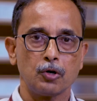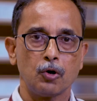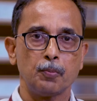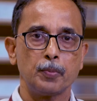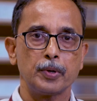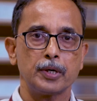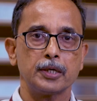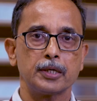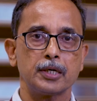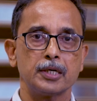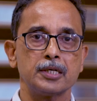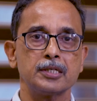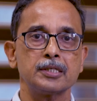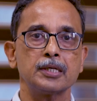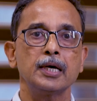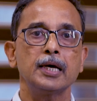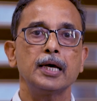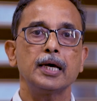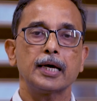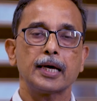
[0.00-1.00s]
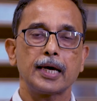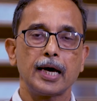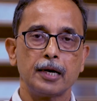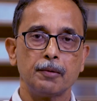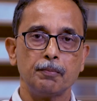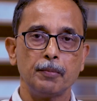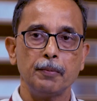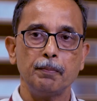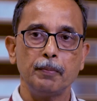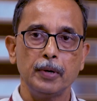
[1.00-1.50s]
operators,
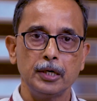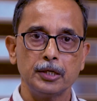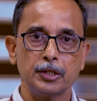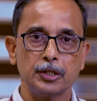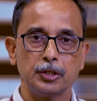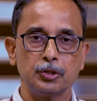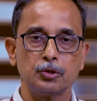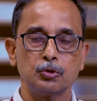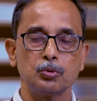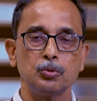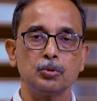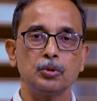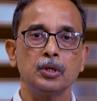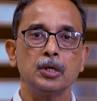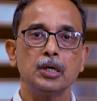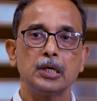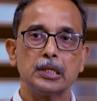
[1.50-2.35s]
can be built into